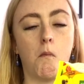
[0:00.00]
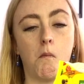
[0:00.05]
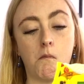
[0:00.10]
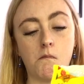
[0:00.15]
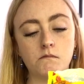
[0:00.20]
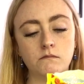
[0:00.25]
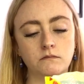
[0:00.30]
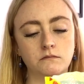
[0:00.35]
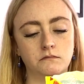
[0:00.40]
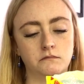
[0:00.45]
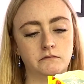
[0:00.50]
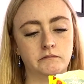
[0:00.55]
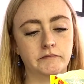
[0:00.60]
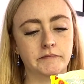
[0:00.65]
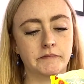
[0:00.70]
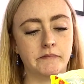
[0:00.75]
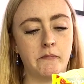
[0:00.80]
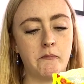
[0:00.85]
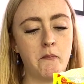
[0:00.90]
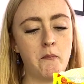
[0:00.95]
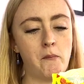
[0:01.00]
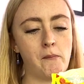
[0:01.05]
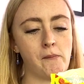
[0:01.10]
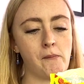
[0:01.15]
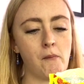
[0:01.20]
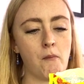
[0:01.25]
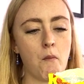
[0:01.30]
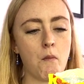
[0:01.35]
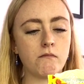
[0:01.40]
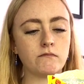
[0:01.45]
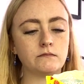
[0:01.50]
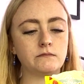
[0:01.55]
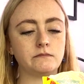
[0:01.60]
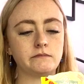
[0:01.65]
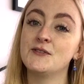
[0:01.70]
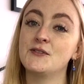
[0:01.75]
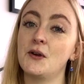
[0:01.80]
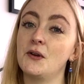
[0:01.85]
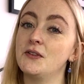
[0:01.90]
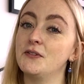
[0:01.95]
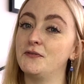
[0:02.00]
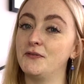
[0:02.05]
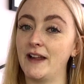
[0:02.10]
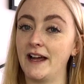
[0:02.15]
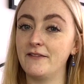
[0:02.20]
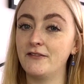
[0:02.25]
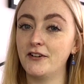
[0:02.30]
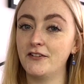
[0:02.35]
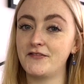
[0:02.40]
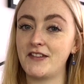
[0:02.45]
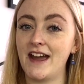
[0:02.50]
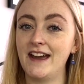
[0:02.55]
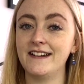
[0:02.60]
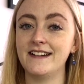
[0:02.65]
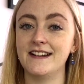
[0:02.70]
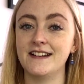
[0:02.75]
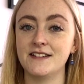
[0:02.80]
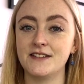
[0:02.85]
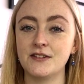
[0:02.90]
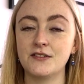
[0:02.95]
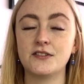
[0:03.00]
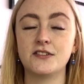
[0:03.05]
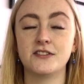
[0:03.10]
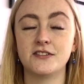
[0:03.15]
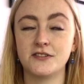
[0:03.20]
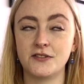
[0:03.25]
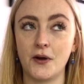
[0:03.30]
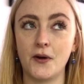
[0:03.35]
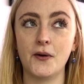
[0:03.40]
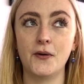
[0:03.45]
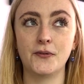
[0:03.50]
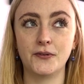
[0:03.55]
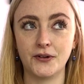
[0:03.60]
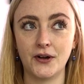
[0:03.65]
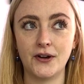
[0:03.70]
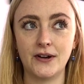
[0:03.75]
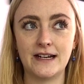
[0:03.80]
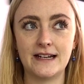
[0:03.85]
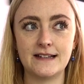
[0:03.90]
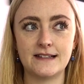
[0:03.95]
Mmm. So the flavor of that is so good.